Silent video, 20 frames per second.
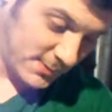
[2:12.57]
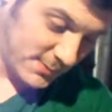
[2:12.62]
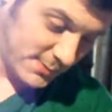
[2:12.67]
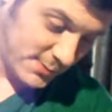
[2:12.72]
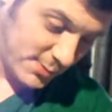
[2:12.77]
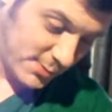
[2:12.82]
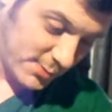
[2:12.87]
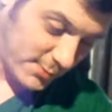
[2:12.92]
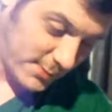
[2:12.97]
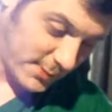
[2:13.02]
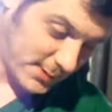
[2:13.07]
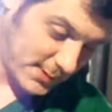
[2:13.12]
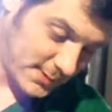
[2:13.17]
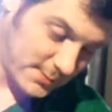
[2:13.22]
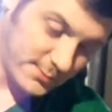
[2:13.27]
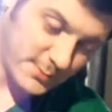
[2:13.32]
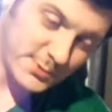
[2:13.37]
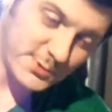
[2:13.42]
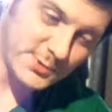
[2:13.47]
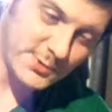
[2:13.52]
Told him I'd give
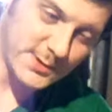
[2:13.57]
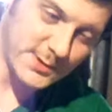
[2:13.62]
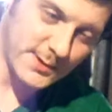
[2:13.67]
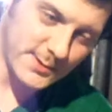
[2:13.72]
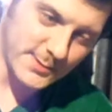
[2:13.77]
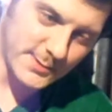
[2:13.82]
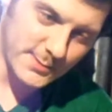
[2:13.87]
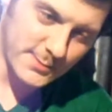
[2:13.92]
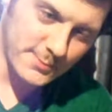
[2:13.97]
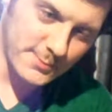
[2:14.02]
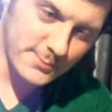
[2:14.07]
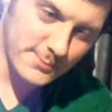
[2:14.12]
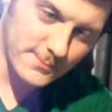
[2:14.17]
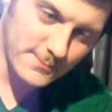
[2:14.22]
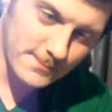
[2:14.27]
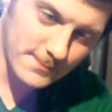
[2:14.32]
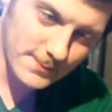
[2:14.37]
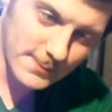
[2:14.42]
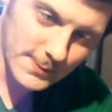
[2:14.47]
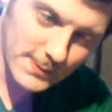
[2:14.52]
him a shout out.
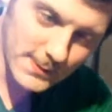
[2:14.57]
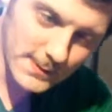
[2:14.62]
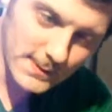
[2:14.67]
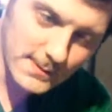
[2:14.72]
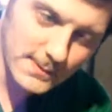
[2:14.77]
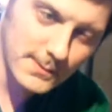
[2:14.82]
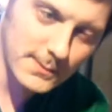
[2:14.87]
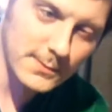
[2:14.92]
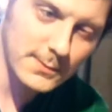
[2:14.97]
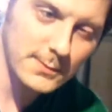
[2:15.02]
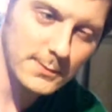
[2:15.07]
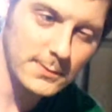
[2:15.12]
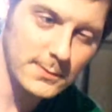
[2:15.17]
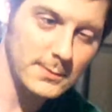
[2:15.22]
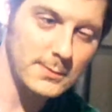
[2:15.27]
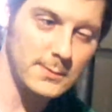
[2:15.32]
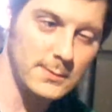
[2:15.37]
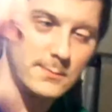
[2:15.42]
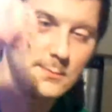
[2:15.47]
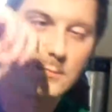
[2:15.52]
You
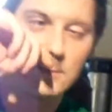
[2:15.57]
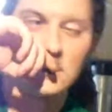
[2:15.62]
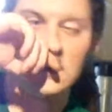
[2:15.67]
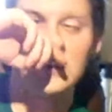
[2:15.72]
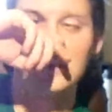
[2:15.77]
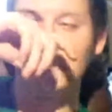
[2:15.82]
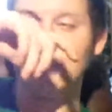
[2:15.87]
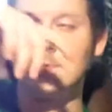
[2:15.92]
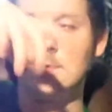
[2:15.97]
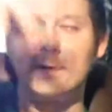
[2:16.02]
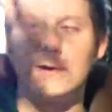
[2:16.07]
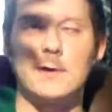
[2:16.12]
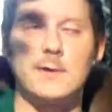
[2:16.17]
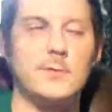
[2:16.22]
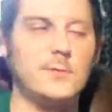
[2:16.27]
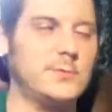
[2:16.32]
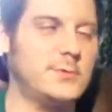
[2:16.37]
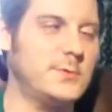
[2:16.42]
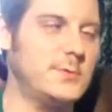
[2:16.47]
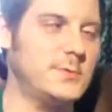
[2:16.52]
know, he ain't got no
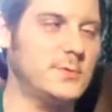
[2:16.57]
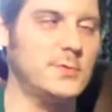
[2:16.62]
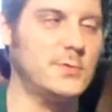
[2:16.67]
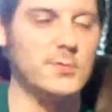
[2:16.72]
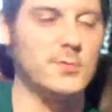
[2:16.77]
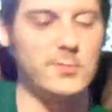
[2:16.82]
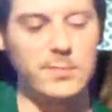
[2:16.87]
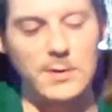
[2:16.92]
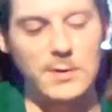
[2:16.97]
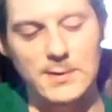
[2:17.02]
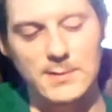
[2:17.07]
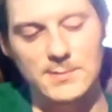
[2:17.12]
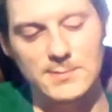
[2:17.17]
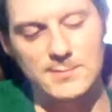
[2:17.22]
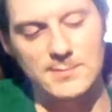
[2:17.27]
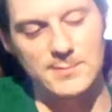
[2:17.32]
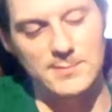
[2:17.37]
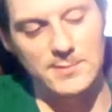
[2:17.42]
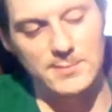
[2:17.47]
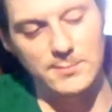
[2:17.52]
YouTube page or
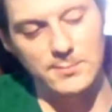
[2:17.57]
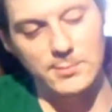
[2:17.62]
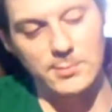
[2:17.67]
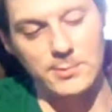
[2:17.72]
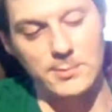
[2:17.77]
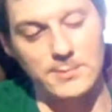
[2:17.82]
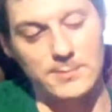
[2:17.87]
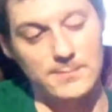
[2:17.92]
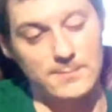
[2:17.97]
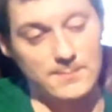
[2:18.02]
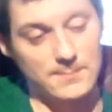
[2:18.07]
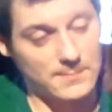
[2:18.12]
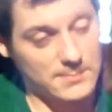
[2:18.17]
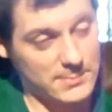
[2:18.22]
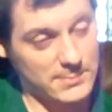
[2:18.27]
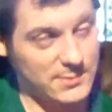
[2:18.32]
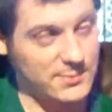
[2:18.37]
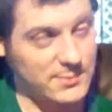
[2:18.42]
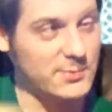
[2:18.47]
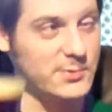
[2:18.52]
nothing, but
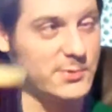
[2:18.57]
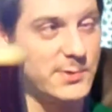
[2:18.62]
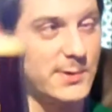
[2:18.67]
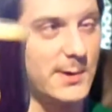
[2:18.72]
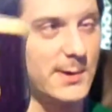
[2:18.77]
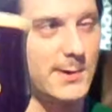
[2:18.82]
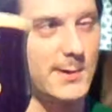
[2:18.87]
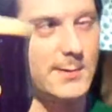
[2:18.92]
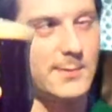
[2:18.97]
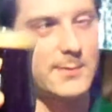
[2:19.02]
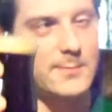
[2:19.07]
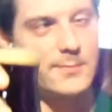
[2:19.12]
here's a shout out to